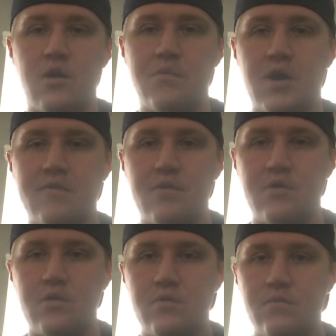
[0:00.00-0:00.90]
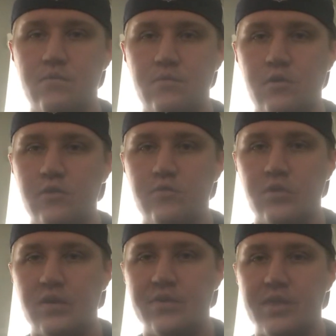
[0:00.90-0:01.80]
helmet I've ever used
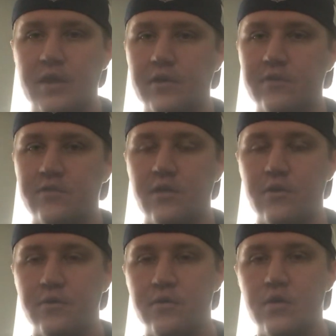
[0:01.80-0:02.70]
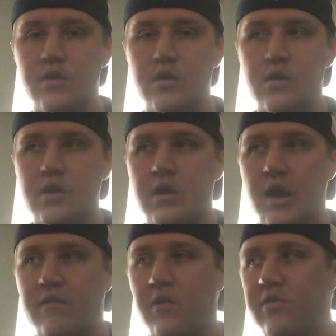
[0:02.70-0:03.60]
with anything, so
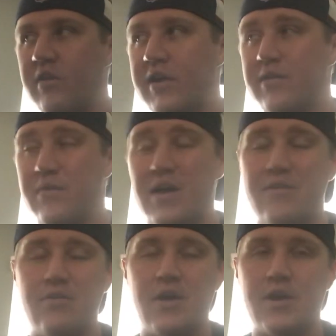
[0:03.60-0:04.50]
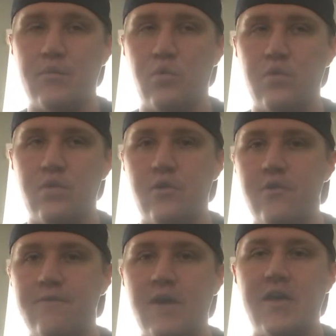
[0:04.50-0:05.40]
I've always liked them. I even like them more than the
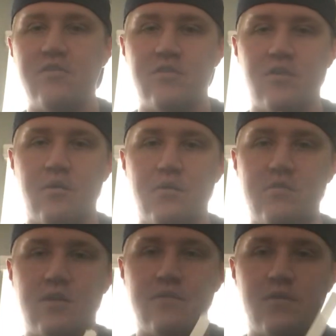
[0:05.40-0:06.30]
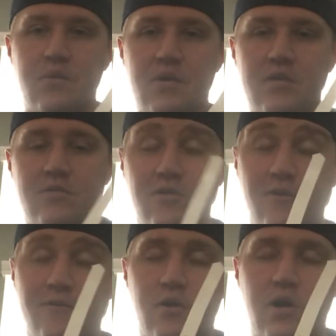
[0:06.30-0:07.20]
new Vices helmets that have come out
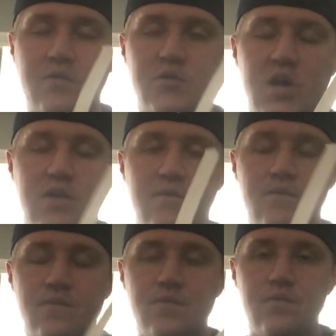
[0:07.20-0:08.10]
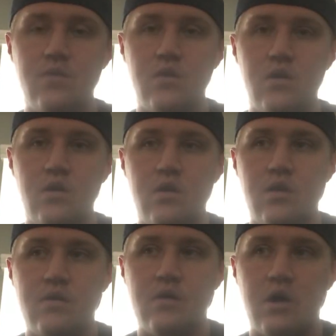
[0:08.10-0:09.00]
so far. I've tried a
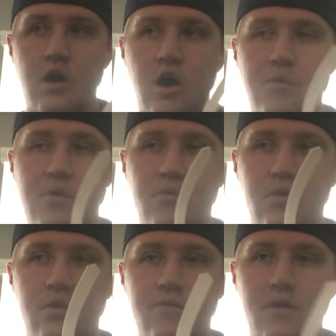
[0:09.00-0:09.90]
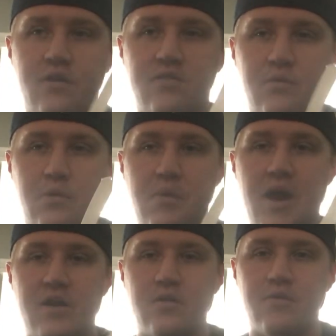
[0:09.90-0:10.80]
helmet with very similar
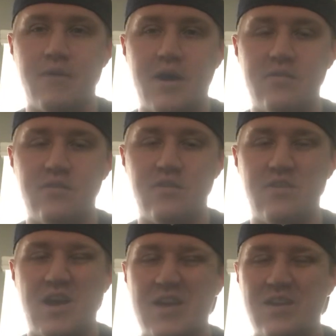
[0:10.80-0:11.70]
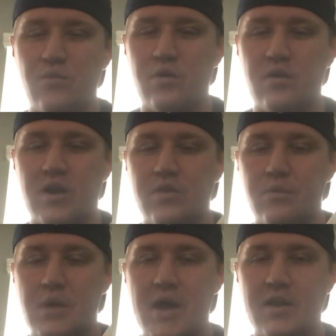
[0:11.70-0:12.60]
padding to the Vices, and I didn't really like the
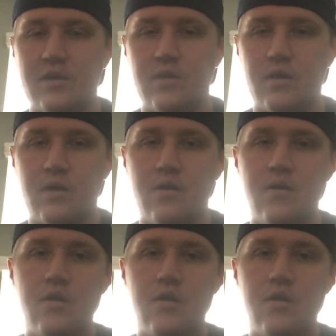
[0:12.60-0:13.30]
padding in there,